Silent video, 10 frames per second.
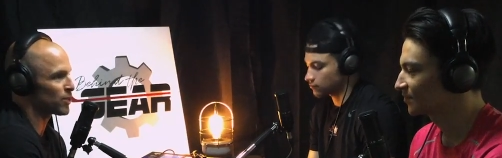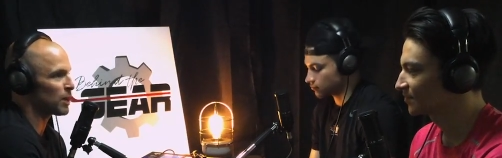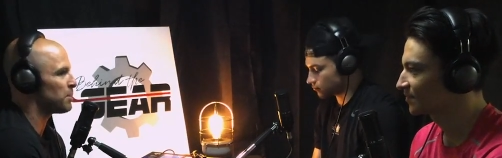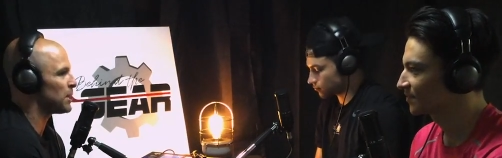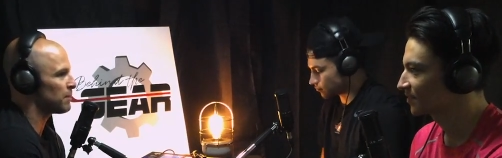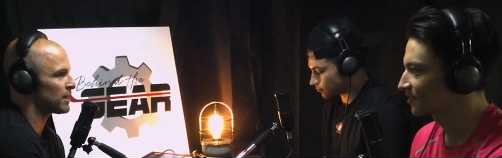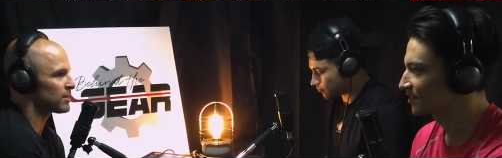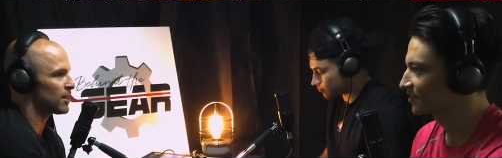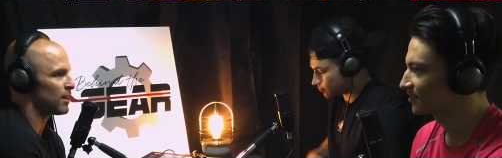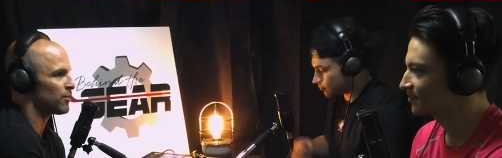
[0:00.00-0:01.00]
Speaker 1: or trying to beat him at
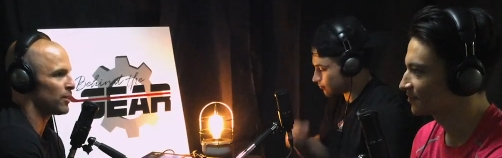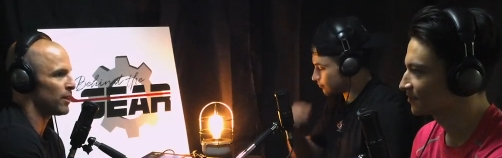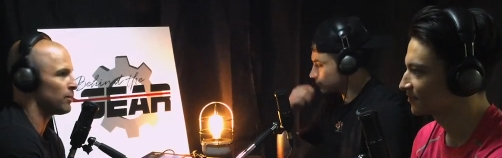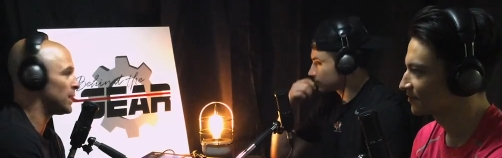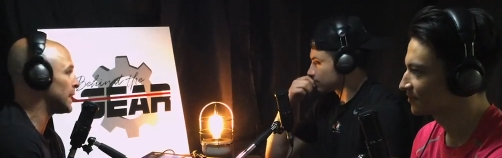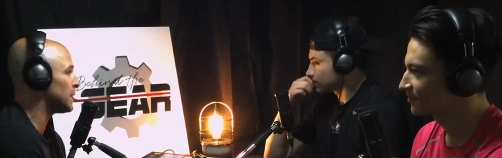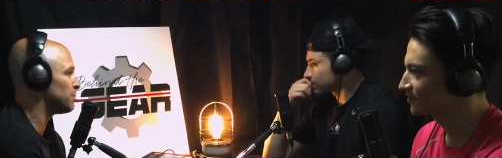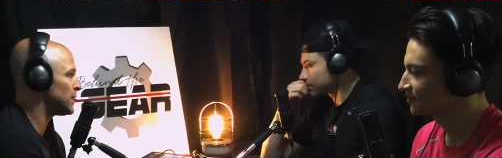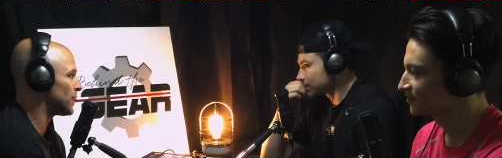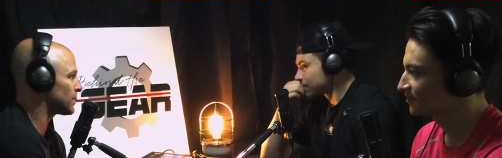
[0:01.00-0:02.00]
stuff? And then when he did
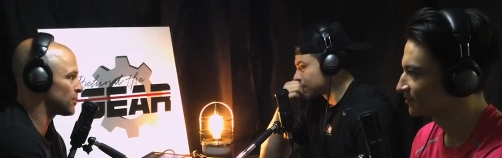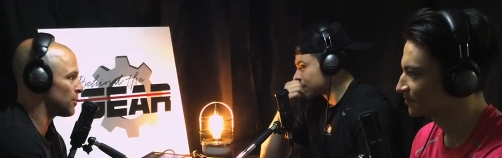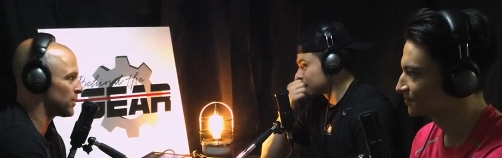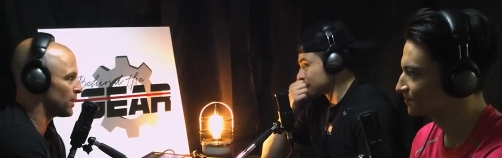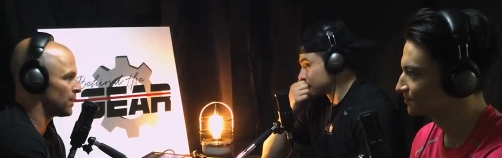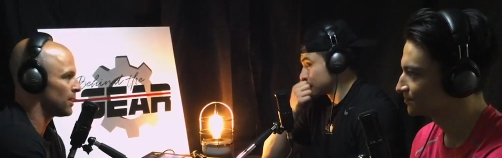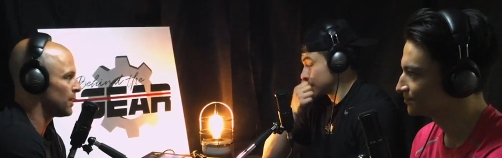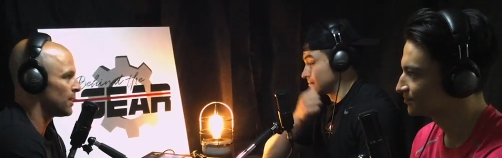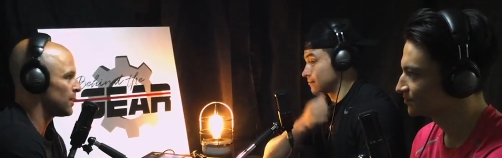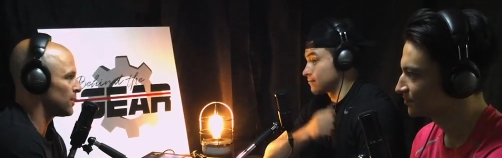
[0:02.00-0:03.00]
beat you at something,
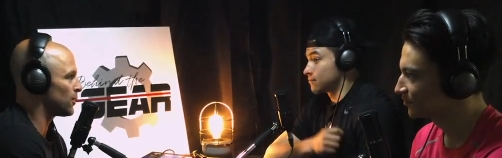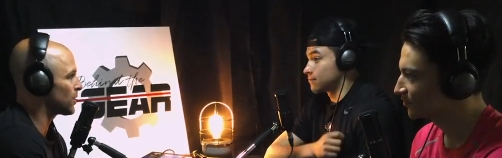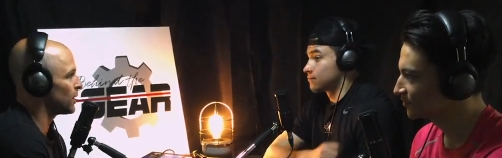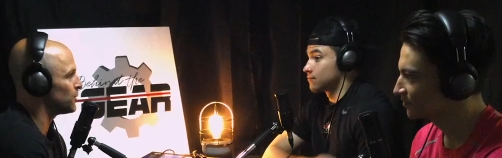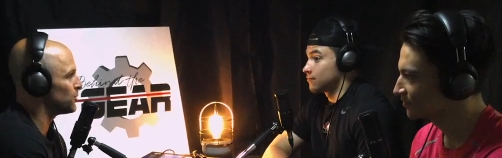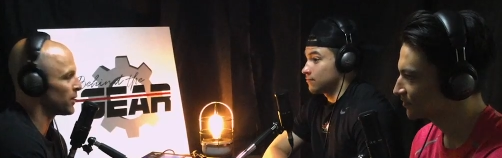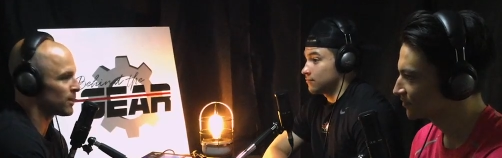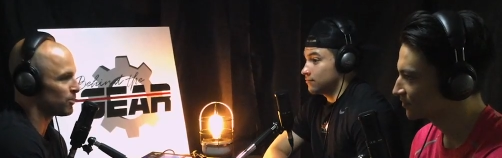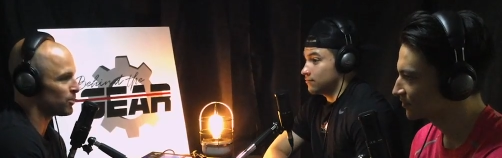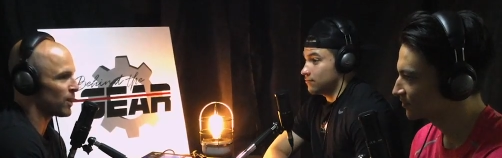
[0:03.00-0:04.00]
you kind of lose
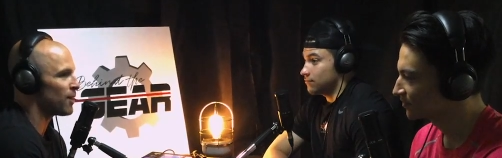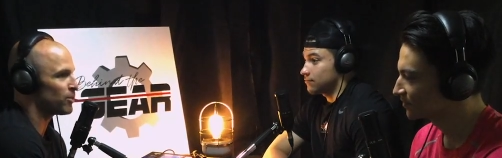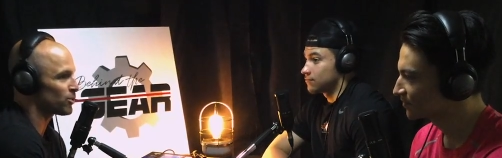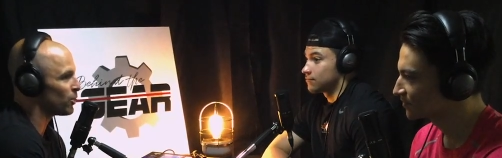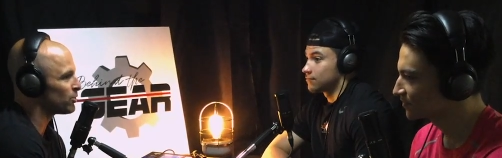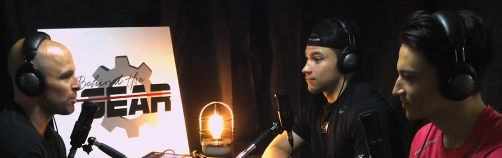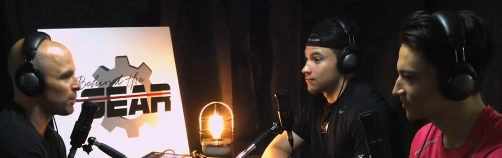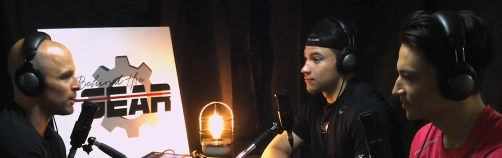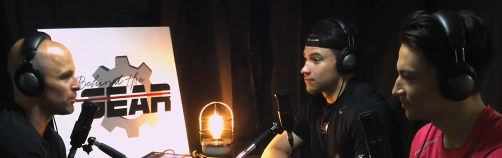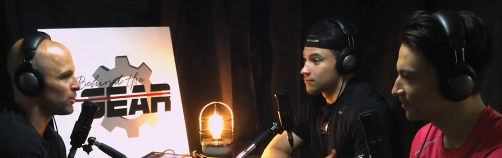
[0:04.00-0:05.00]
like was it, how was it always
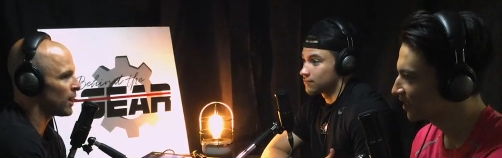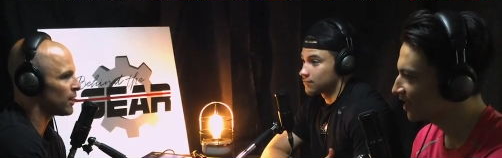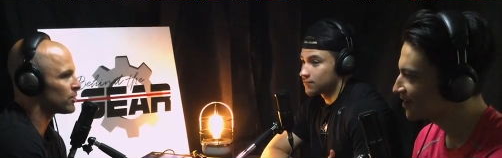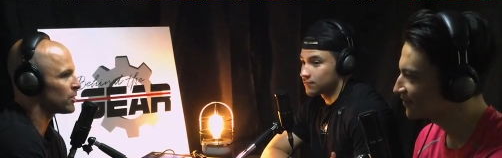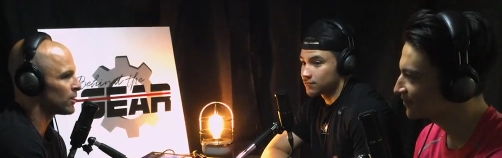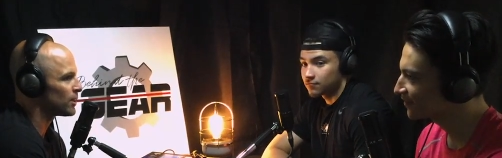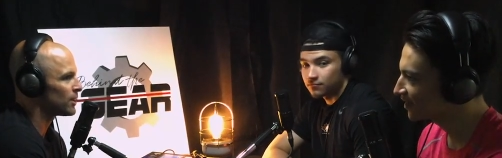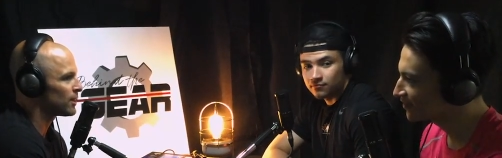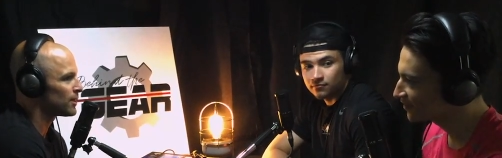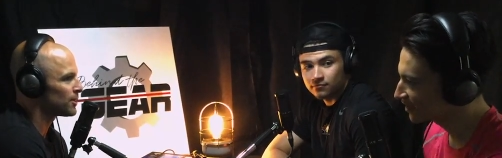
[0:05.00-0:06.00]
competitive with well, you guys? I have,
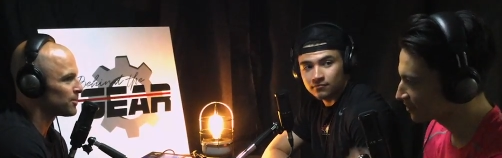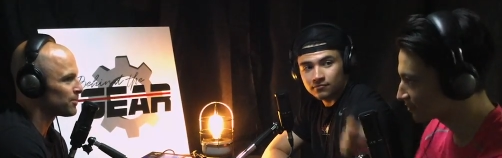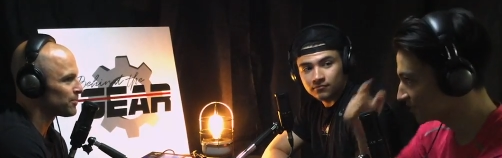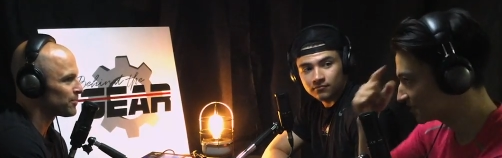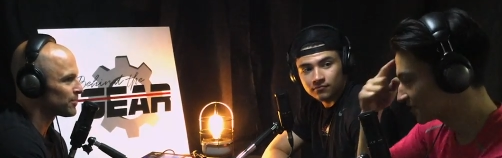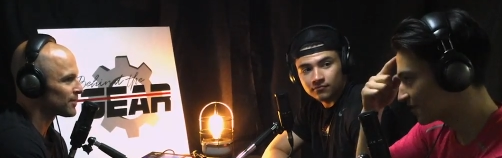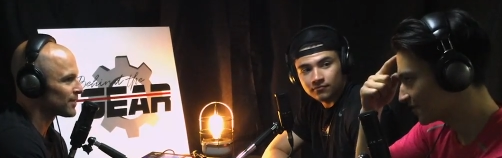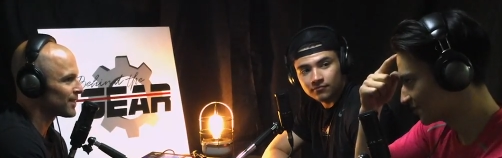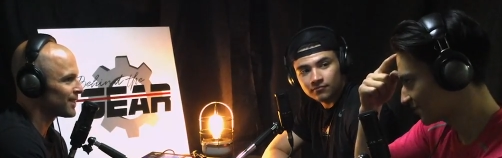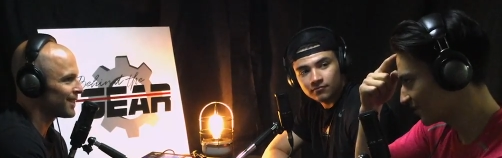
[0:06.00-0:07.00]
Speaker 2: I have like three
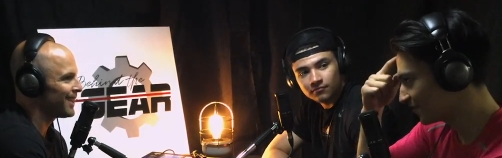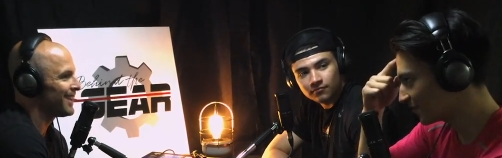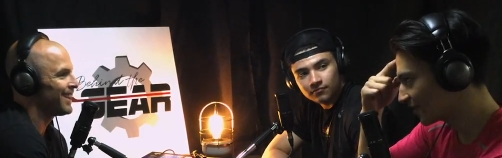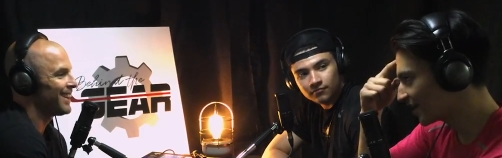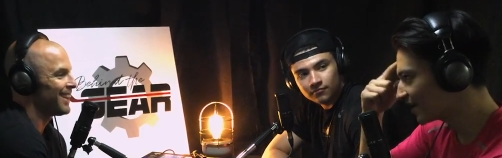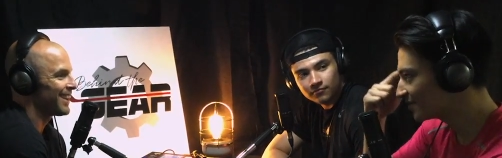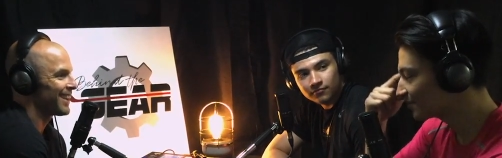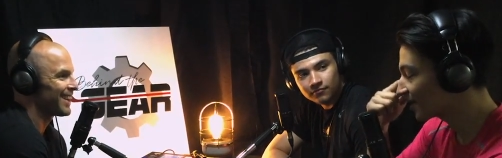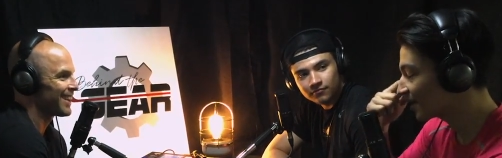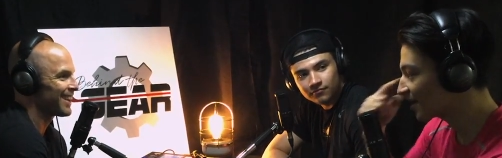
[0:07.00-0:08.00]
scars on my forehead
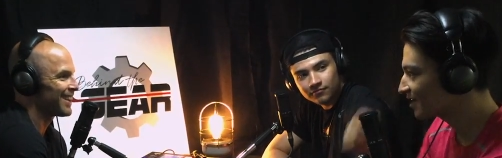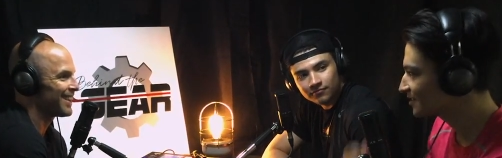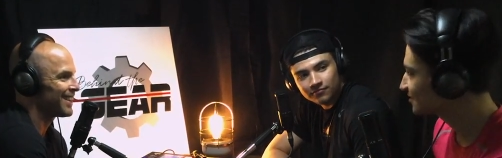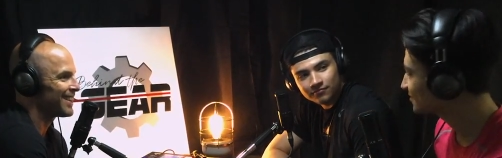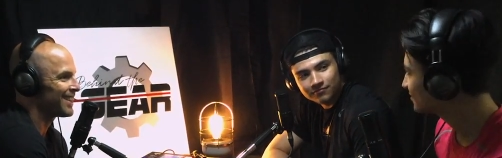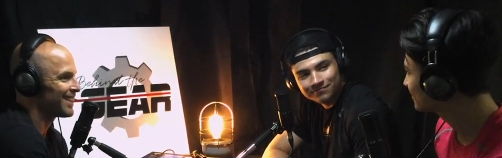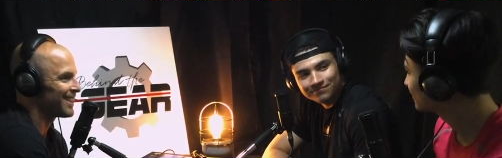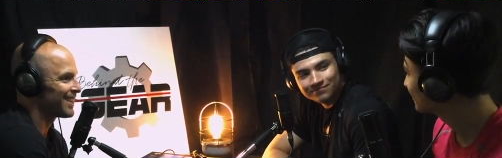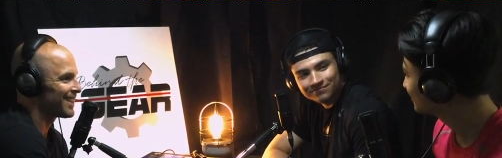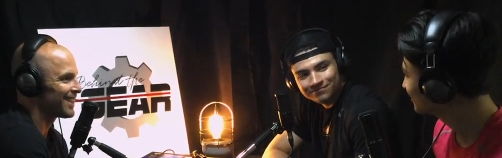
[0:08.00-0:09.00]
and my eyes, and
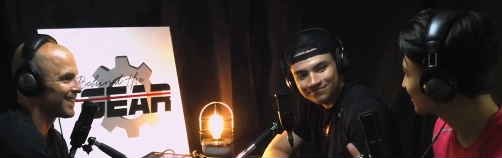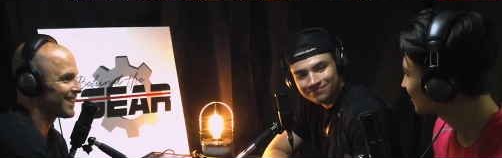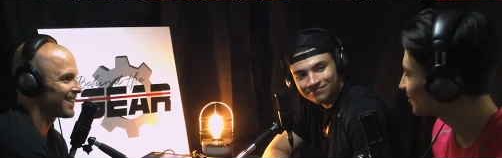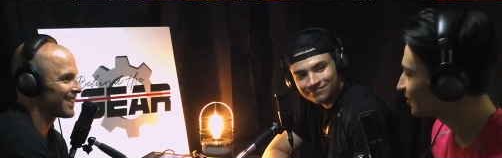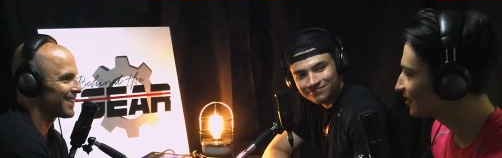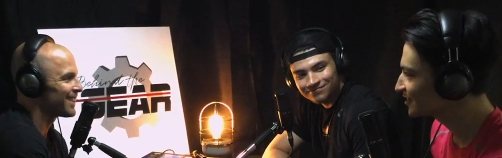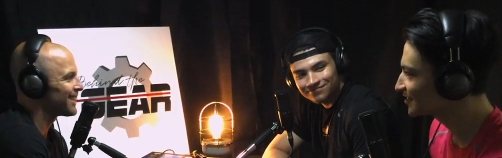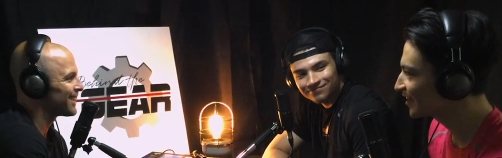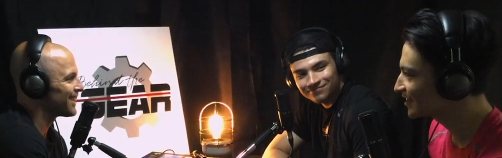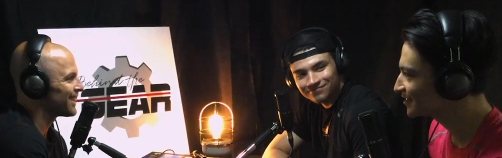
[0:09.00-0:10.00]
he's got a couple on
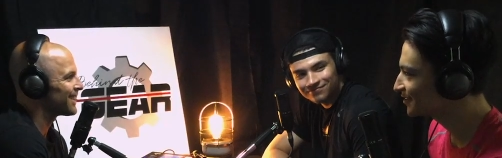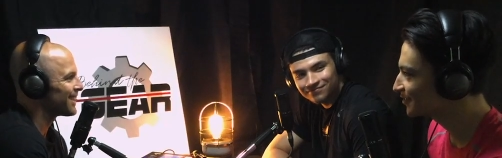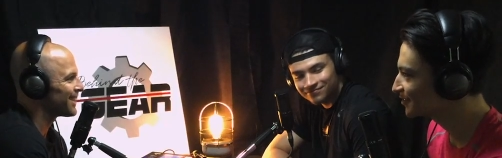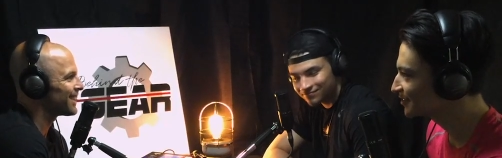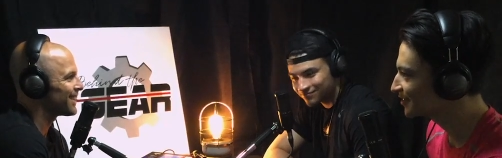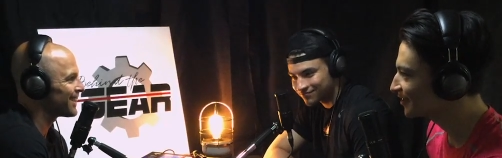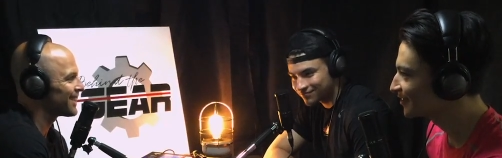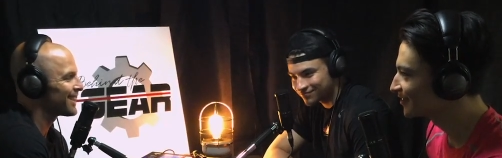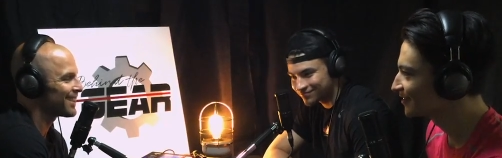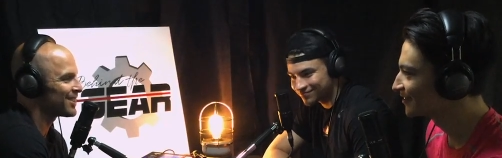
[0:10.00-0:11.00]
his face too.
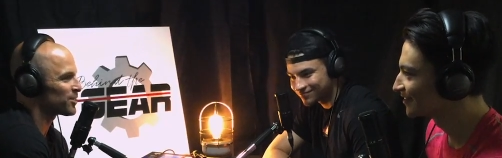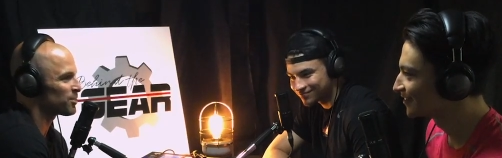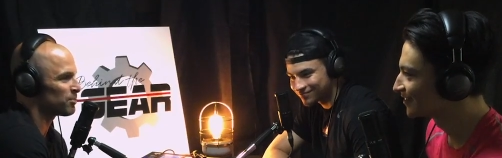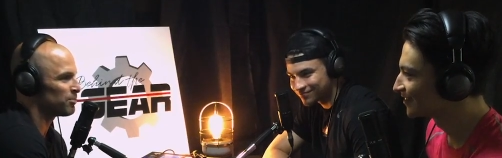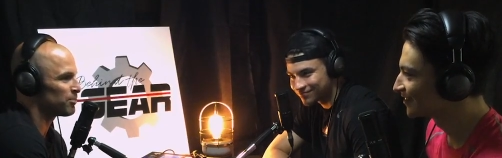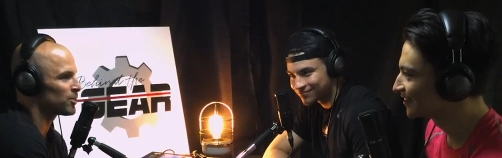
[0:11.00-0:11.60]
So
Speaker 1: just from